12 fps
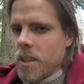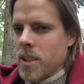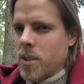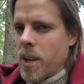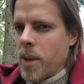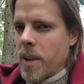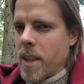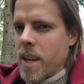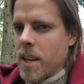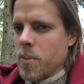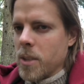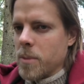So anyway,
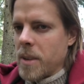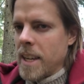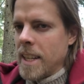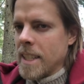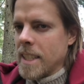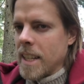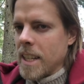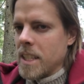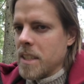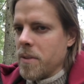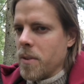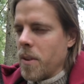that was my
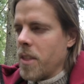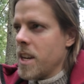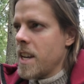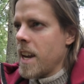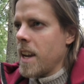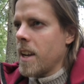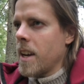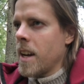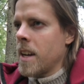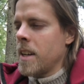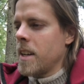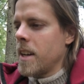insights for the day,
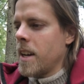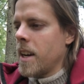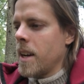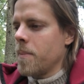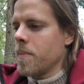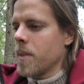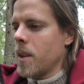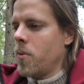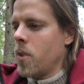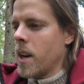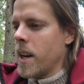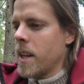and
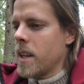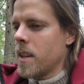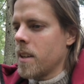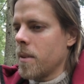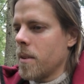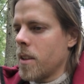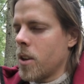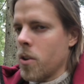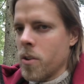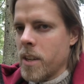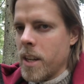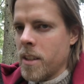if you like the
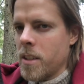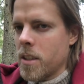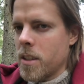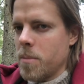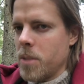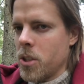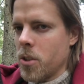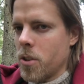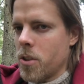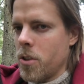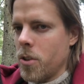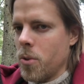content, be
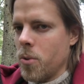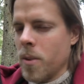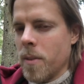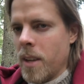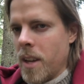sure to